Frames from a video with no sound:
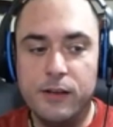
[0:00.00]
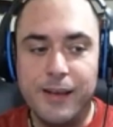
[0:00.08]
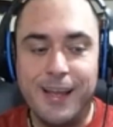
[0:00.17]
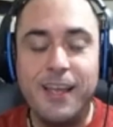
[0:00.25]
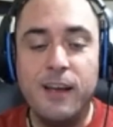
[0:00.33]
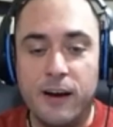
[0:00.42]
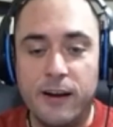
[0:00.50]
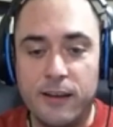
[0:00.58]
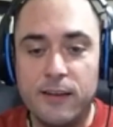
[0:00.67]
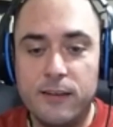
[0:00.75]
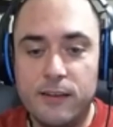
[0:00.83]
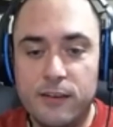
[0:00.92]
AI
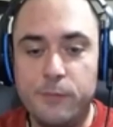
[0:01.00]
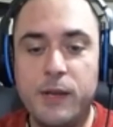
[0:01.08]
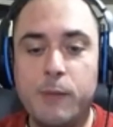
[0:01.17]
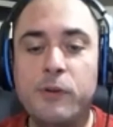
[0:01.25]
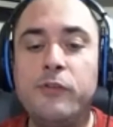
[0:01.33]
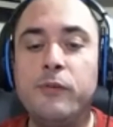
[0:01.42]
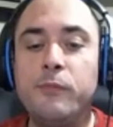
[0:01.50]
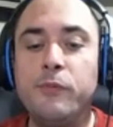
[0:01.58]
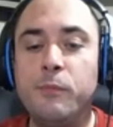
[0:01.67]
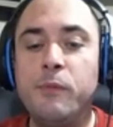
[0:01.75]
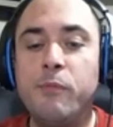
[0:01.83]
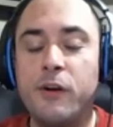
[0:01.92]
to be able to
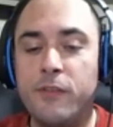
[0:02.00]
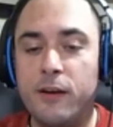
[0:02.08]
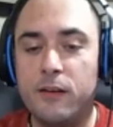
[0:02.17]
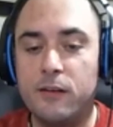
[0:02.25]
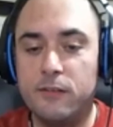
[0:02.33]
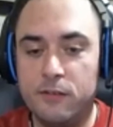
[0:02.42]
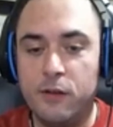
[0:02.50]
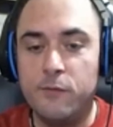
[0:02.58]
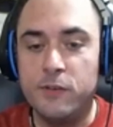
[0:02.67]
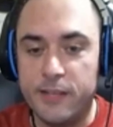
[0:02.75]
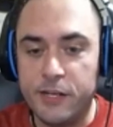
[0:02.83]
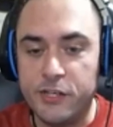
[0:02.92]
be part of that
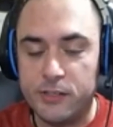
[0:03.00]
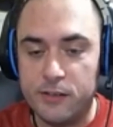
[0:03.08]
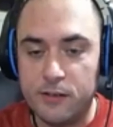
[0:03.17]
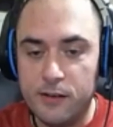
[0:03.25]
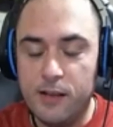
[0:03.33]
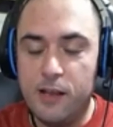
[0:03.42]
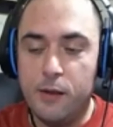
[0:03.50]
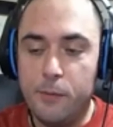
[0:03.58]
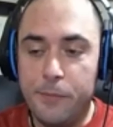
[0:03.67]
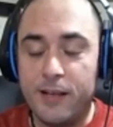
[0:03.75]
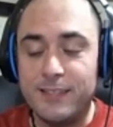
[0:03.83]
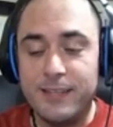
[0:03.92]
conversation.
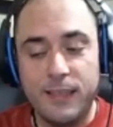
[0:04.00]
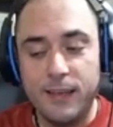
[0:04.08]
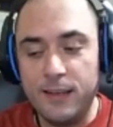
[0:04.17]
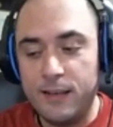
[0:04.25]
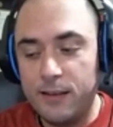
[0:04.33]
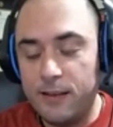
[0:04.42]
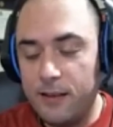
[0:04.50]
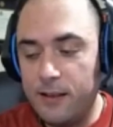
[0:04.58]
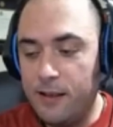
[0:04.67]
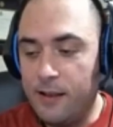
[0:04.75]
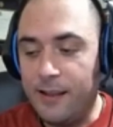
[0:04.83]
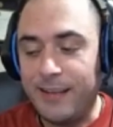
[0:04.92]
Because I think,
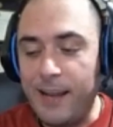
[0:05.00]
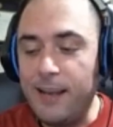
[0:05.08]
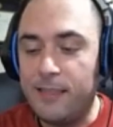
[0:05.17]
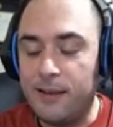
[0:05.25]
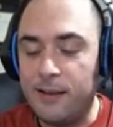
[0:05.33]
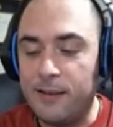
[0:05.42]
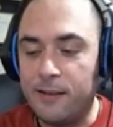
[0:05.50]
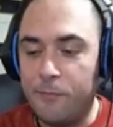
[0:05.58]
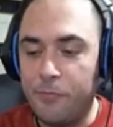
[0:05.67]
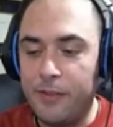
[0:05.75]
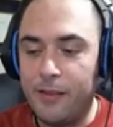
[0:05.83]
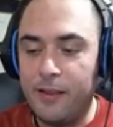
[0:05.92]
like anything,
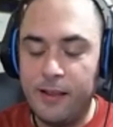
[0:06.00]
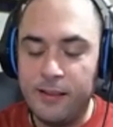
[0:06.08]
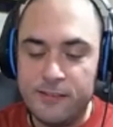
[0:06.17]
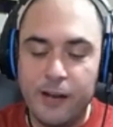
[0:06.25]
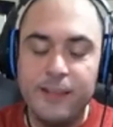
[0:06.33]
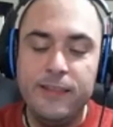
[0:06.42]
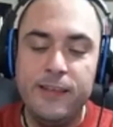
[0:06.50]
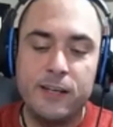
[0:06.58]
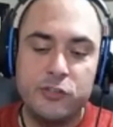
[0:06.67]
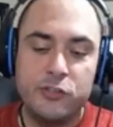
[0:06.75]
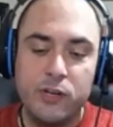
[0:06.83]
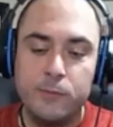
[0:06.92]
it's not in the
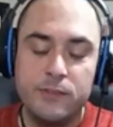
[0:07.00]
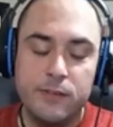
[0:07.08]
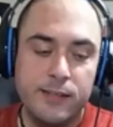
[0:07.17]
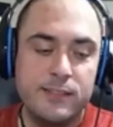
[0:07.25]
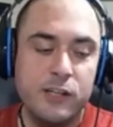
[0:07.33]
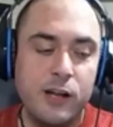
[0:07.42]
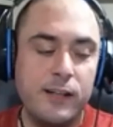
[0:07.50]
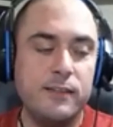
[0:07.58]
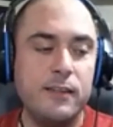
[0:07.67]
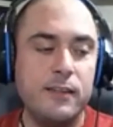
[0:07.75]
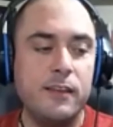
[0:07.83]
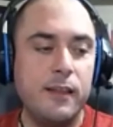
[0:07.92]
extremes. It's not
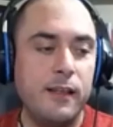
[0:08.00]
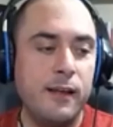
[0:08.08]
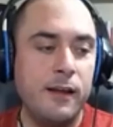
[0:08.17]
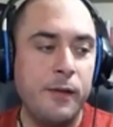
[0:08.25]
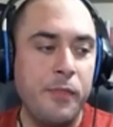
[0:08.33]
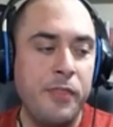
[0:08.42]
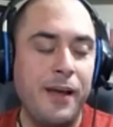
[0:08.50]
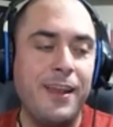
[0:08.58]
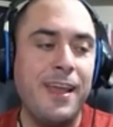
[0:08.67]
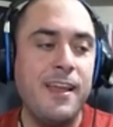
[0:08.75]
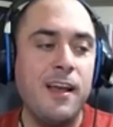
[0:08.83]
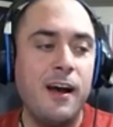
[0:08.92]
that
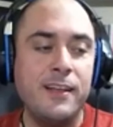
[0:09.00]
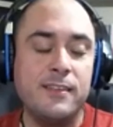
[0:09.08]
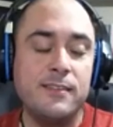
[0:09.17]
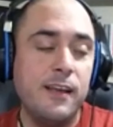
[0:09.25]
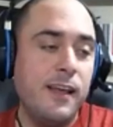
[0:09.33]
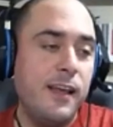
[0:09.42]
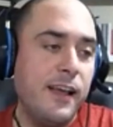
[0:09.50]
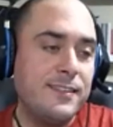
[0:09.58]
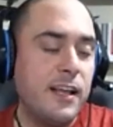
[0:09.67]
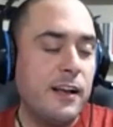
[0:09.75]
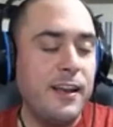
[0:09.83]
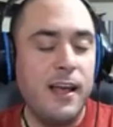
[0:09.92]
AI, it's
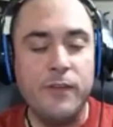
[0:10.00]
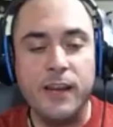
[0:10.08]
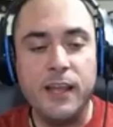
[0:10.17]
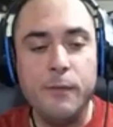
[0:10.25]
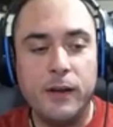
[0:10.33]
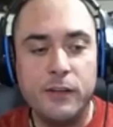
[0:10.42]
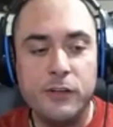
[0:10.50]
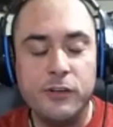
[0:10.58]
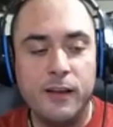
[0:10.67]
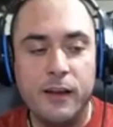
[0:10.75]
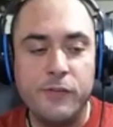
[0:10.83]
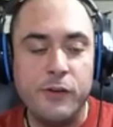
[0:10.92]
not going to have any impact in your
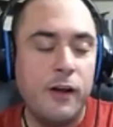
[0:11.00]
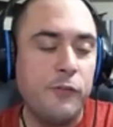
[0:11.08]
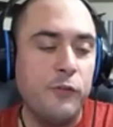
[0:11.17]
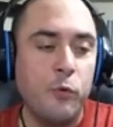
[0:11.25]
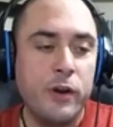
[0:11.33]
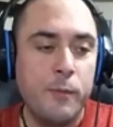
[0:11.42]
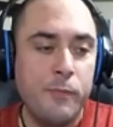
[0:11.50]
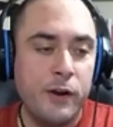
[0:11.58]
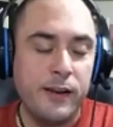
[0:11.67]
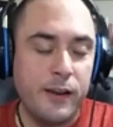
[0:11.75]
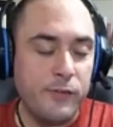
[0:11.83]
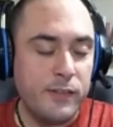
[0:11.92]
life. You don't have to worry about
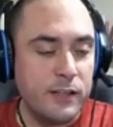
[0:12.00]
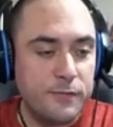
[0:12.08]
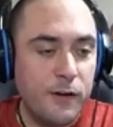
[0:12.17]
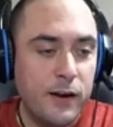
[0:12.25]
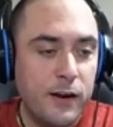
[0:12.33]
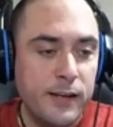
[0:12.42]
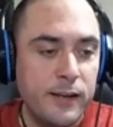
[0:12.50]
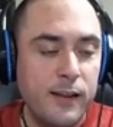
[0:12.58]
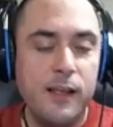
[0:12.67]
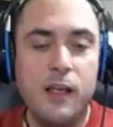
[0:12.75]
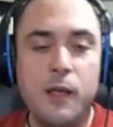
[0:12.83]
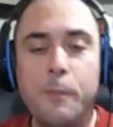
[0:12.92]
it. Everything is fine.
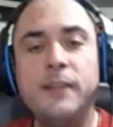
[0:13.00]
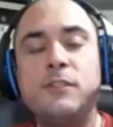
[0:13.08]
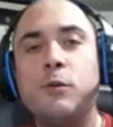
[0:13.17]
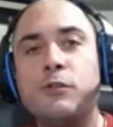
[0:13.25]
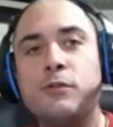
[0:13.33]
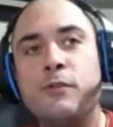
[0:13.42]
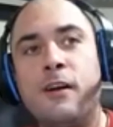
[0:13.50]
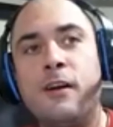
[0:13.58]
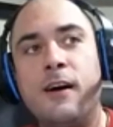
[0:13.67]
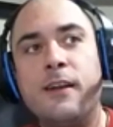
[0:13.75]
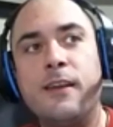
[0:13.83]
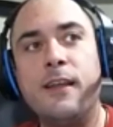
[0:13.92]
But it's also
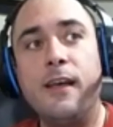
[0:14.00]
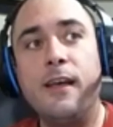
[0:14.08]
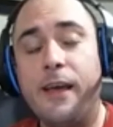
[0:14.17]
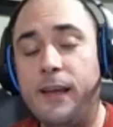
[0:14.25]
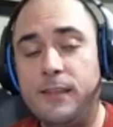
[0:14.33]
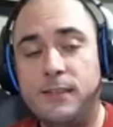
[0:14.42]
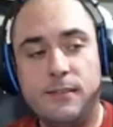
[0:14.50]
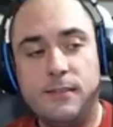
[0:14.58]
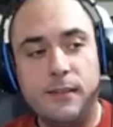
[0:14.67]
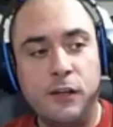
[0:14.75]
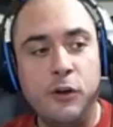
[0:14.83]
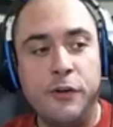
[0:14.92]
not, it's
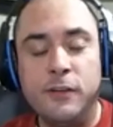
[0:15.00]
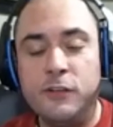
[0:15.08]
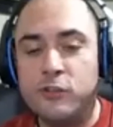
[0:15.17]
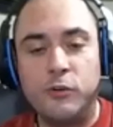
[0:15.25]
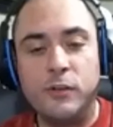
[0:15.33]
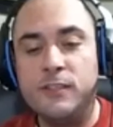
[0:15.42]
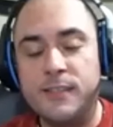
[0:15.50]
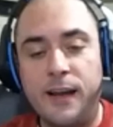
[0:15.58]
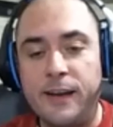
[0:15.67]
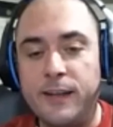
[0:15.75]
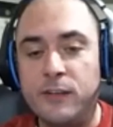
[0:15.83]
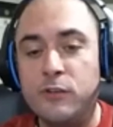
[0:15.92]
going to destroy
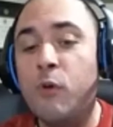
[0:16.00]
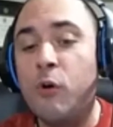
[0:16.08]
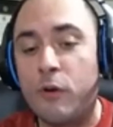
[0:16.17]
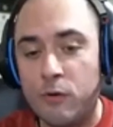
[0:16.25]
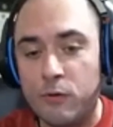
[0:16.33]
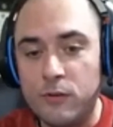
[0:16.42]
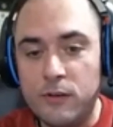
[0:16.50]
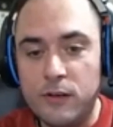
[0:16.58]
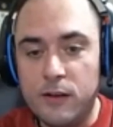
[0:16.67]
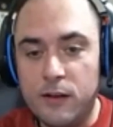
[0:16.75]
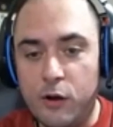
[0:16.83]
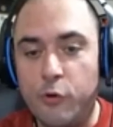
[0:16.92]
society tomorrow
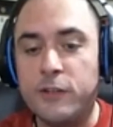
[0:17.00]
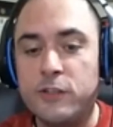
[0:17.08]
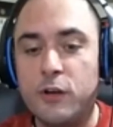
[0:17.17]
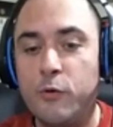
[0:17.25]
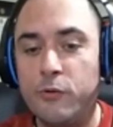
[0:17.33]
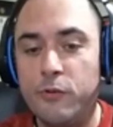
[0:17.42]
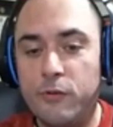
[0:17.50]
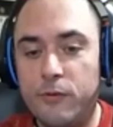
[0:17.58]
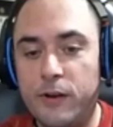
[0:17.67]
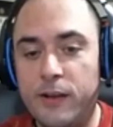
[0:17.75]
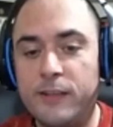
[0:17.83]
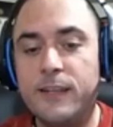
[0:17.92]
on its own.
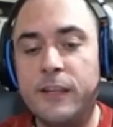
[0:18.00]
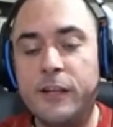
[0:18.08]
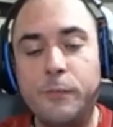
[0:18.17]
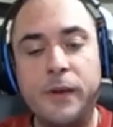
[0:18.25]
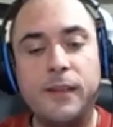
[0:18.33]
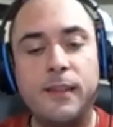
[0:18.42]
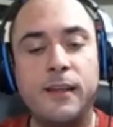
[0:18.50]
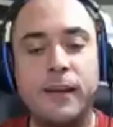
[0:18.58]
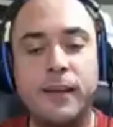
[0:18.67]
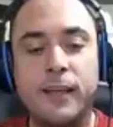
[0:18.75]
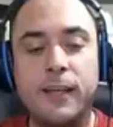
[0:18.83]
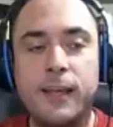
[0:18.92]
It's a little bit
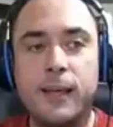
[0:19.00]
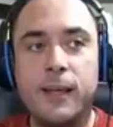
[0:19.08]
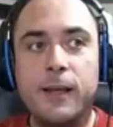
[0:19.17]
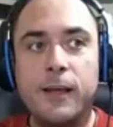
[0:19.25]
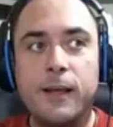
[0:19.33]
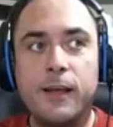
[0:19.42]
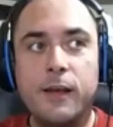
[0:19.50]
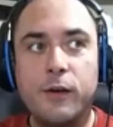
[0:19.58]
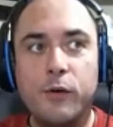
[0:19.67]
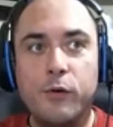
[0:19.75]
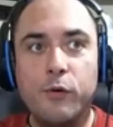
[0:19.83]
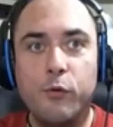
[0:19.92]
like
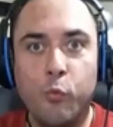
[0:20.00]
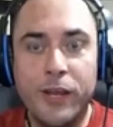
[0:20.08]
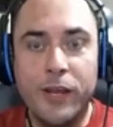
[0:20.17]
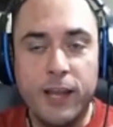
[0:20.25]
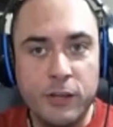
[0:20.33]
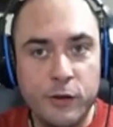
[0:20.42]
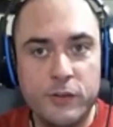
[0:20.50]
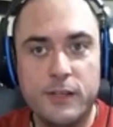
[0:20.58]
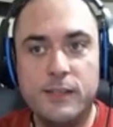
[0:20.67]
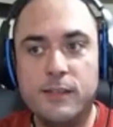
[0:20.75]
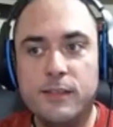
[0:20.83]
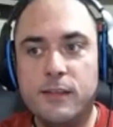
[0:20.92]
we can use
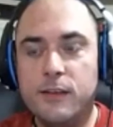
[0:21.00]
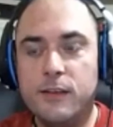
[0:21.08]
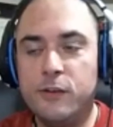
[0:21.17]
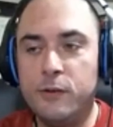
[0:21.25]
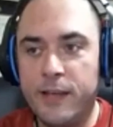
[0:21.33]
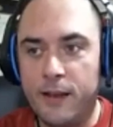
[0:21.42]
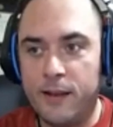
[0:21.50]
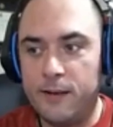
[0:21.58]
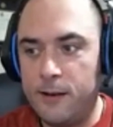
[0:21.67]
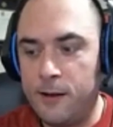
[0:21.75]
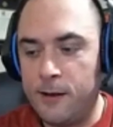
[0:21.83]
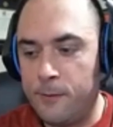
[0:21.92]
it to get
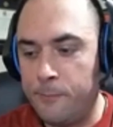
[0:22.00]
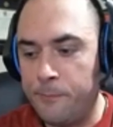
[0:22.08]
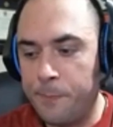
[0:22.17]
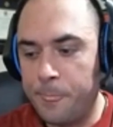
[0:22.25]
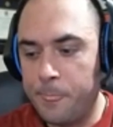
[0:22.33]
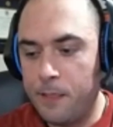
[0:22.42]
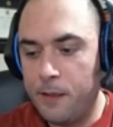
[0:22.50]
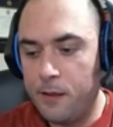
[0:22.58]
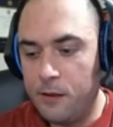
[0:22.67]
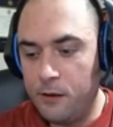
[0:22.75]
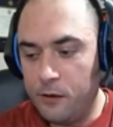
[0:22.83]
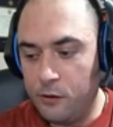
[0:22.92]

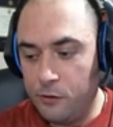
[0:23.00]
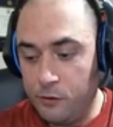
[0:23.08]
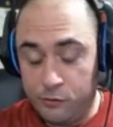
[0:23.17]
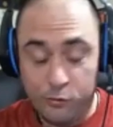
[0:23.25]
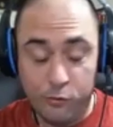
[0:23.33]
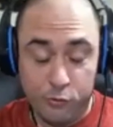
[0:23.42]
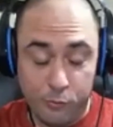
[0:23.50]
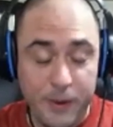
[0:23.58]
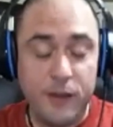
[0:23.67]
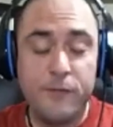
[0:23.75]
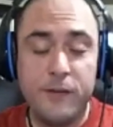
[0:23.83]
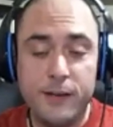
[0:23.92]
to
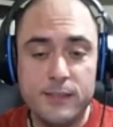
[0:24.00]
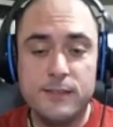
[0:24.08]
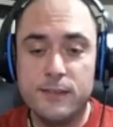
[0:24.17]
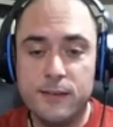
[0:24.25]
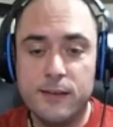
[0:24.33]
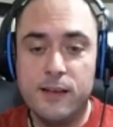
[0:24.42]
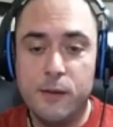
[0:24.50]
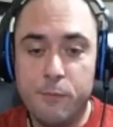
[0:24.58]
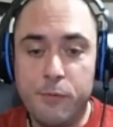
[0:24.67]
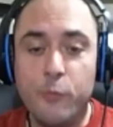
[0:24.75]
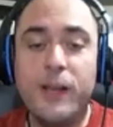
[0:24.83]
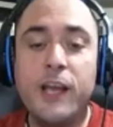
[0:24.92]
benefit us,
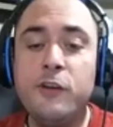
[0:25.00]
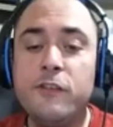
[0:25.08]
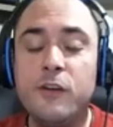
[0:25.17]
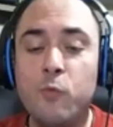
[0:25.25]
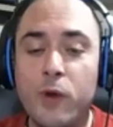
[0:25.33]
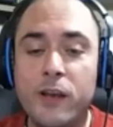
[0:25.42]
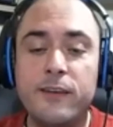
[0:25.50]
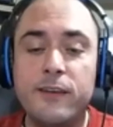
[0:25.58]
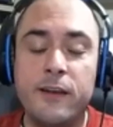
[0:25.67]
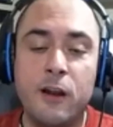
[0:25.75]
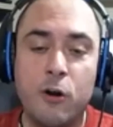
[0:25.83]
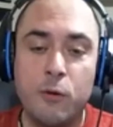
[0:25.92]
but we can use it in ways that
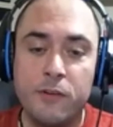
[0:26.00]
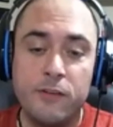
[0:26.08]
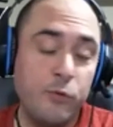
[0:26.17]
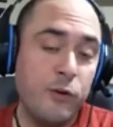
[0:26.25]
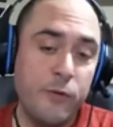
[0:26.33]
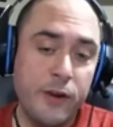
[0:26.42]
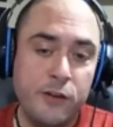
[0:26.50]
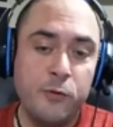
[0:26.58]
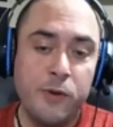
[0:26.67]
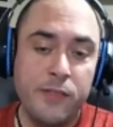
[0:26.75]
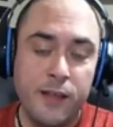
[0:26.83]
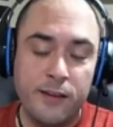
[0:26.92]
can harm us, and we're already
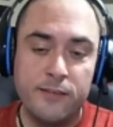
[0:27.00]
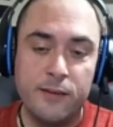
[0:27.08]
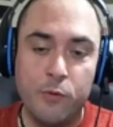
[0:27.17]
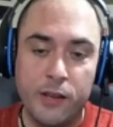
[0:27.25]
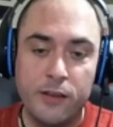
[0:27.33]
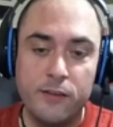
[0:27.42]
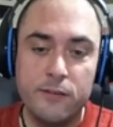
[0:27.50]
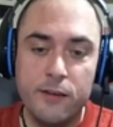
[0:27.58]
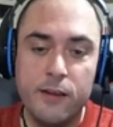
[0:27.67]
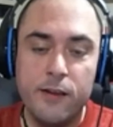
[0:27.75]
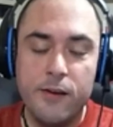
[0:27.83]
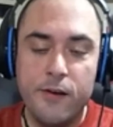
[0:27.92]
doing that in some ways,
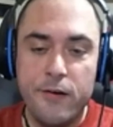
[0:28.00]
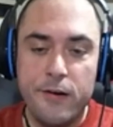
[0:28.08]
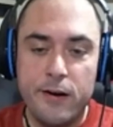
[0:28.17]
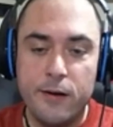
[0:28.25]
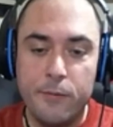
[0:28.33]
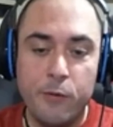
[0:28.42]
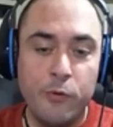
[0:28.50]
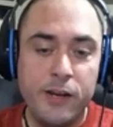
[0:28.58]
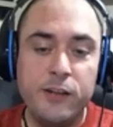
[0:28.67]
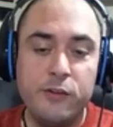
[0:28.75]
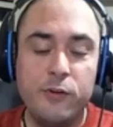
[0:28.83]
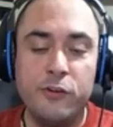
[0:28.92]
and we
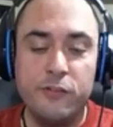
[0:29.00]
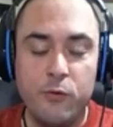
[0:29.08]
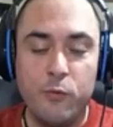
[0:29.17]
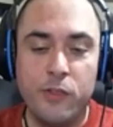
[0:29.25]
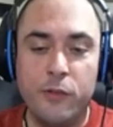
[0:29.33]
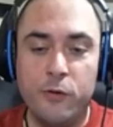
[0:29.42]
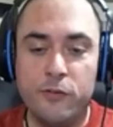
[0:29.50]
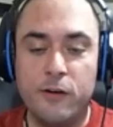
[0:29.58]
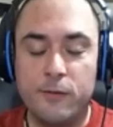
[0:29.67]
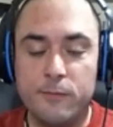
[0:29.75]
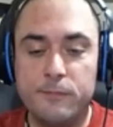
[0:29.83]
need to understand what those are.